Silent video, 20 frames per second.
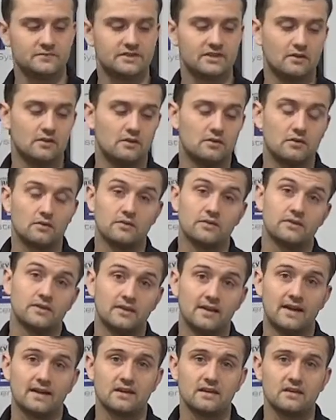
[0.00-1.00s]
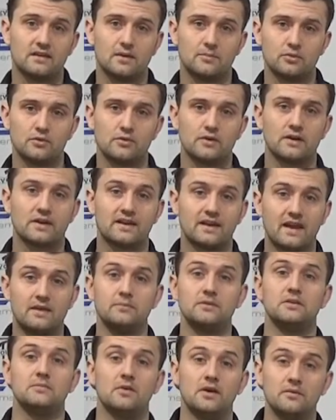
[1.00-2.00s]
so the locking coupler can
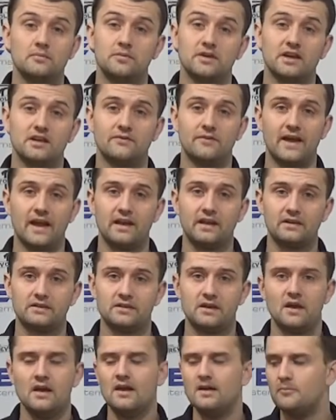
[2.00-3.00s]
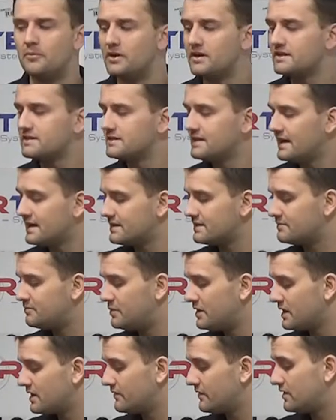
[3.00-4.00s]
be a big advantage, but it's not as
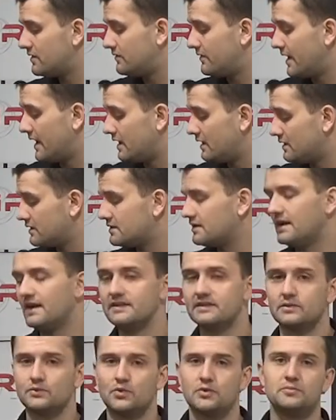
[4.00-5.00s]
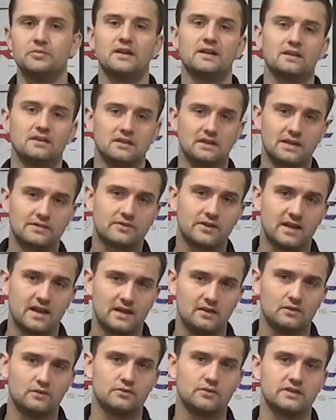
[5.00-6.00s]
big of an advantage as it would be on a
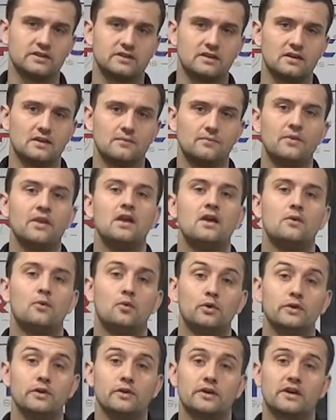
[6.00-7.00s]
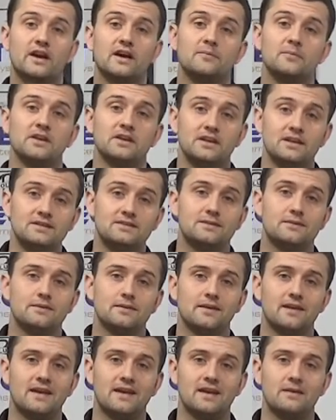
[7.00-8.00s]
lever-handled grease gun where you're coming into the
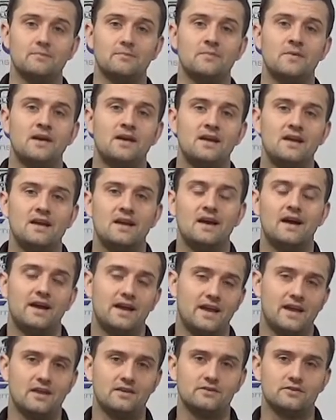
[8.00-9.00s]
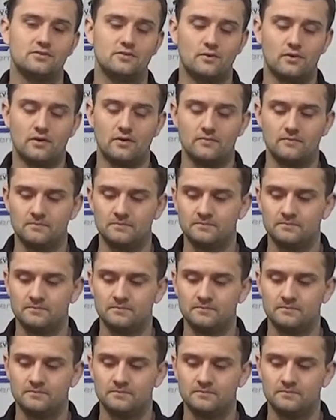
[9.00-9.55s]
game a hand short.